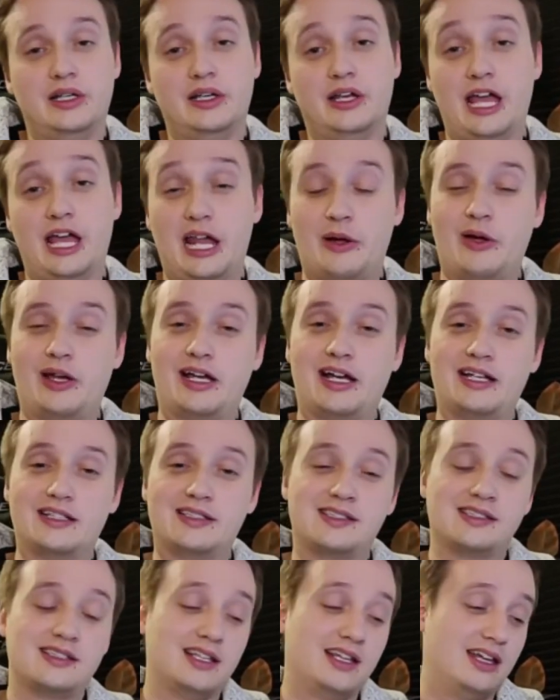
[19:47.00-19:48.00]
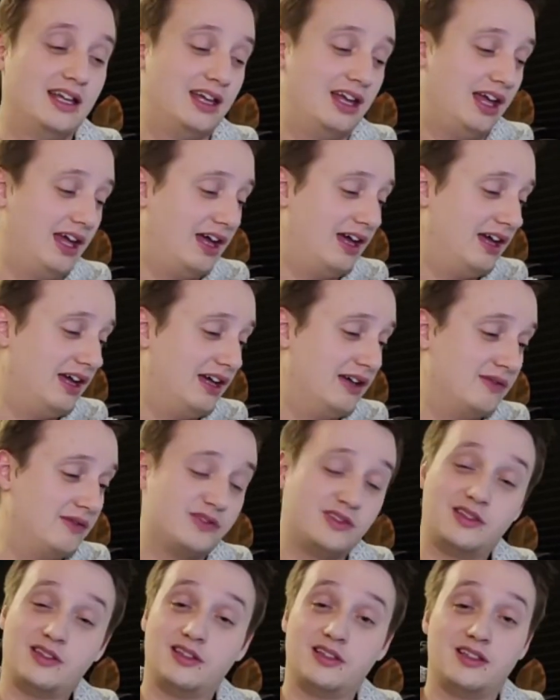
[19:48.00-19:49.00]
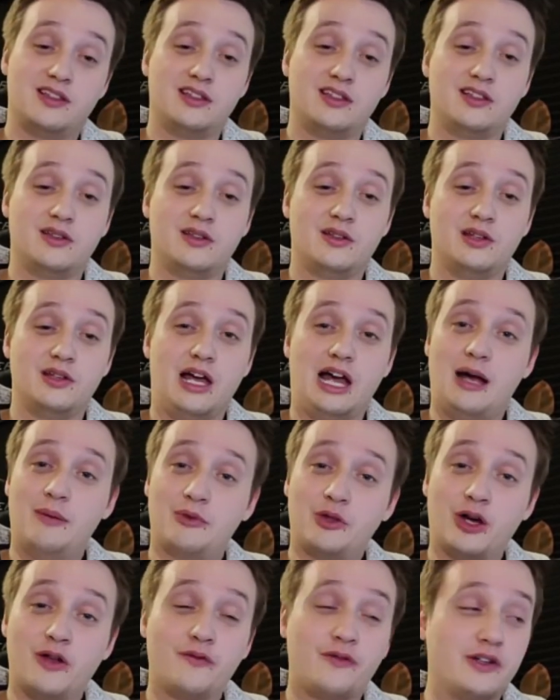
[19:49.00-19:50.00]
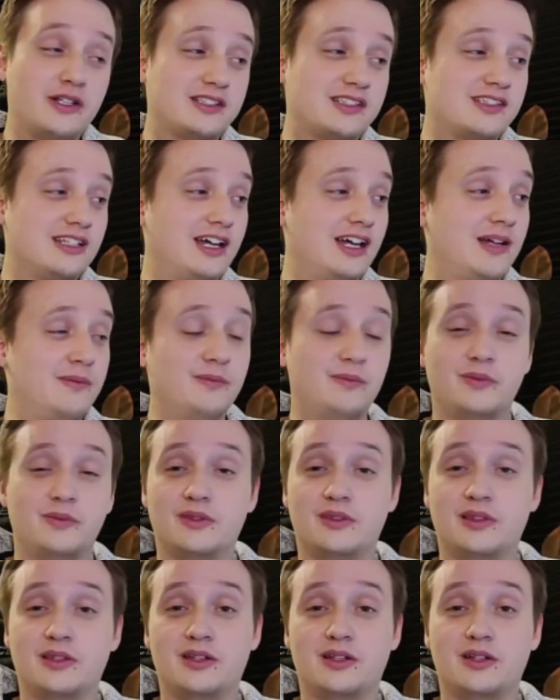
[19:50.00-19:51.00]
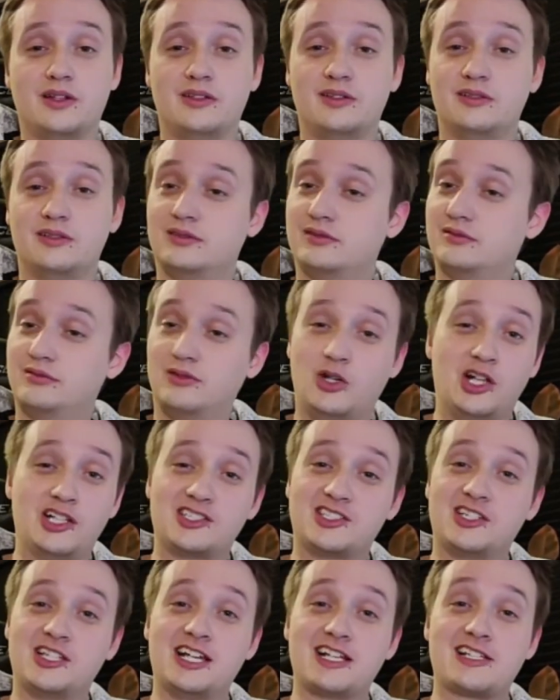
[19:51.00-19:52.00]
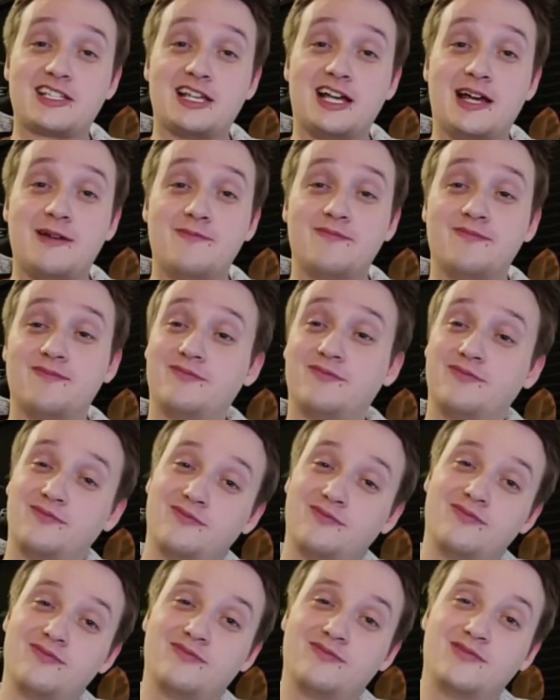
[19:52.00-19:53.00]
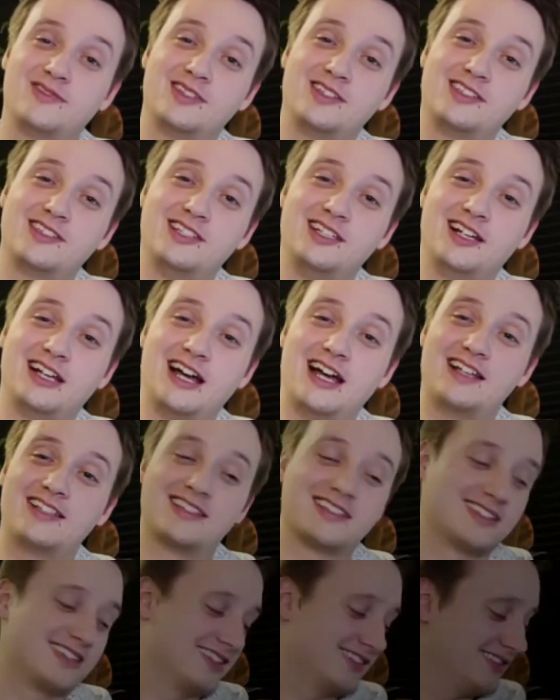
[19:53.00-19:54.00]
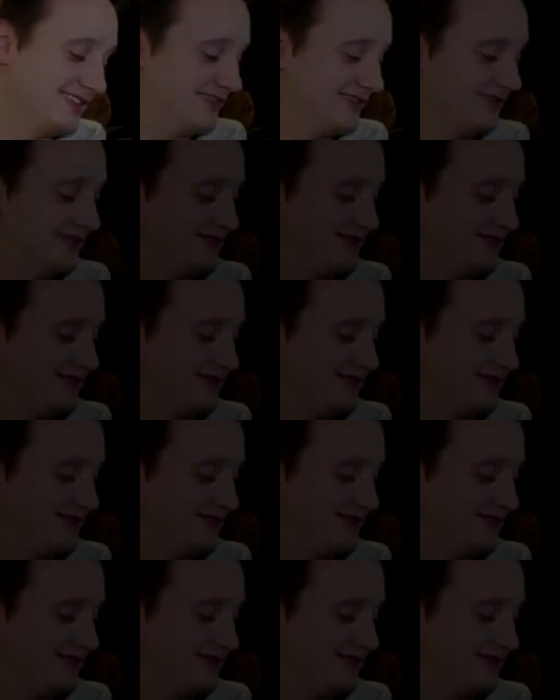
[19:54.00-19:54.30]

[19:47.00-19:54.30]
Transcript: anyway, guys, uh, I'm done for this time. Until next time, see you guys.